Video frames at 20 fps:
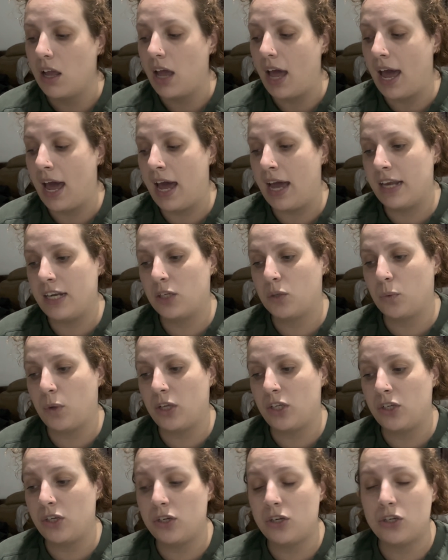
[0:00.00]
And as
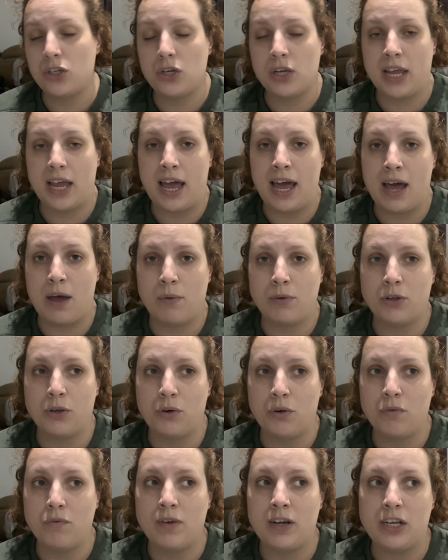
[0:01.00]
soon as you get out, you're
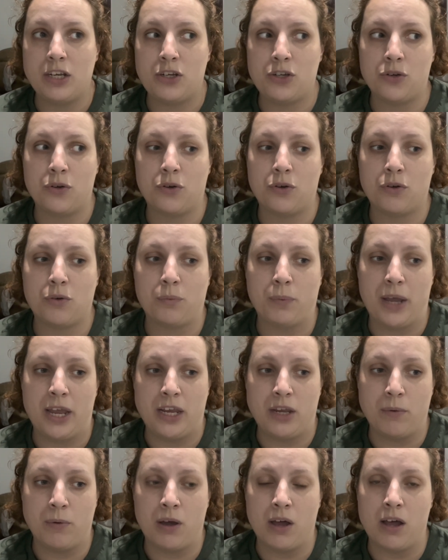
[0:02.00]
not really sure where
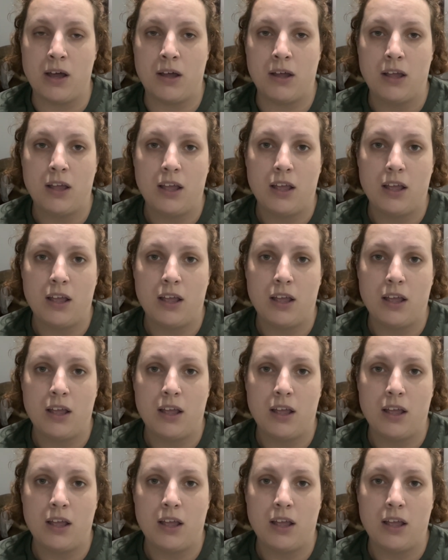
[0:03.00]
you are.